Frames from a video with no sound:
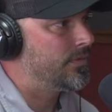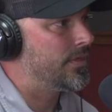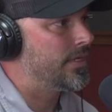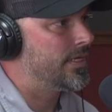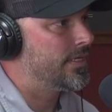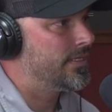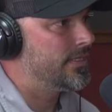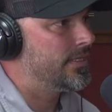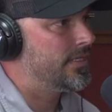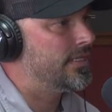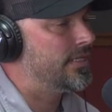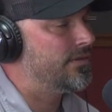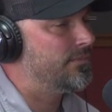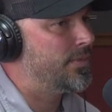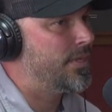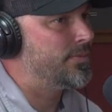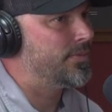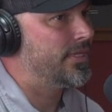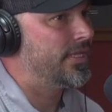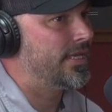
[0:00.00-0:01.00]
Okay. And then the
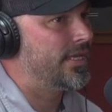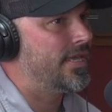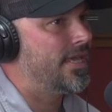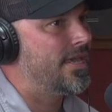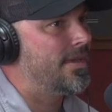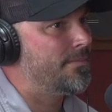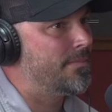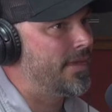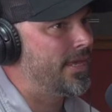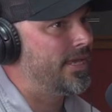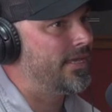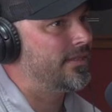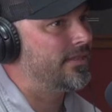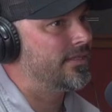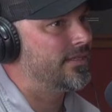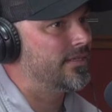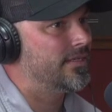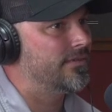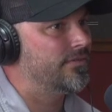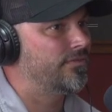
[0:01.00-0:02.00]
people that can't make
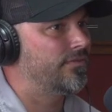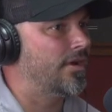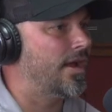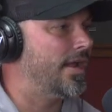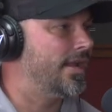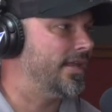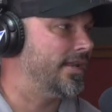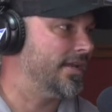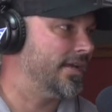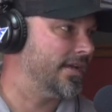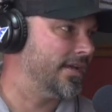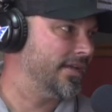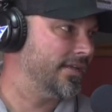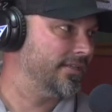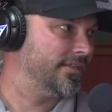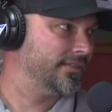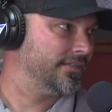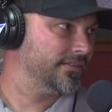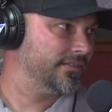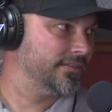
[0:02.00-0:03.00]
the Friday
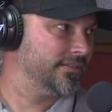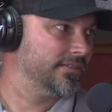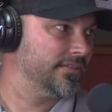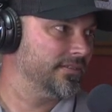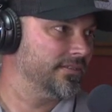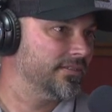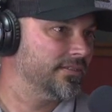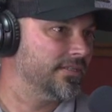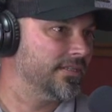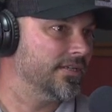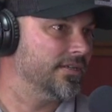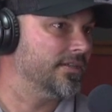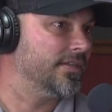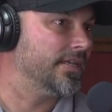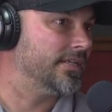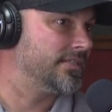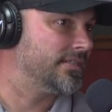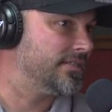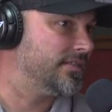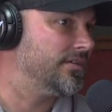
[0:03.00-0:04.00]
night deal,
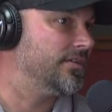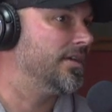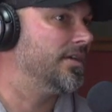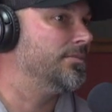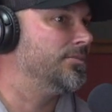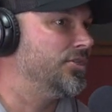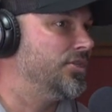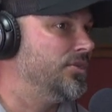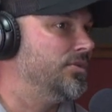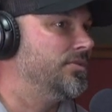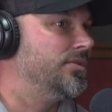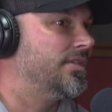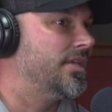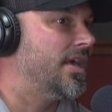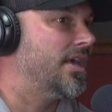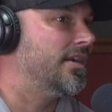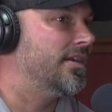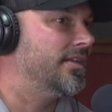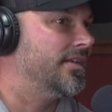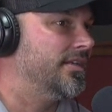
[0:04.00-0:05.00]
they can still come shoot
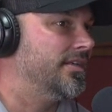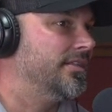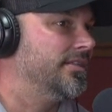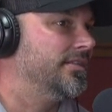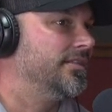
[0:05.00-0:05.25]
Saturday.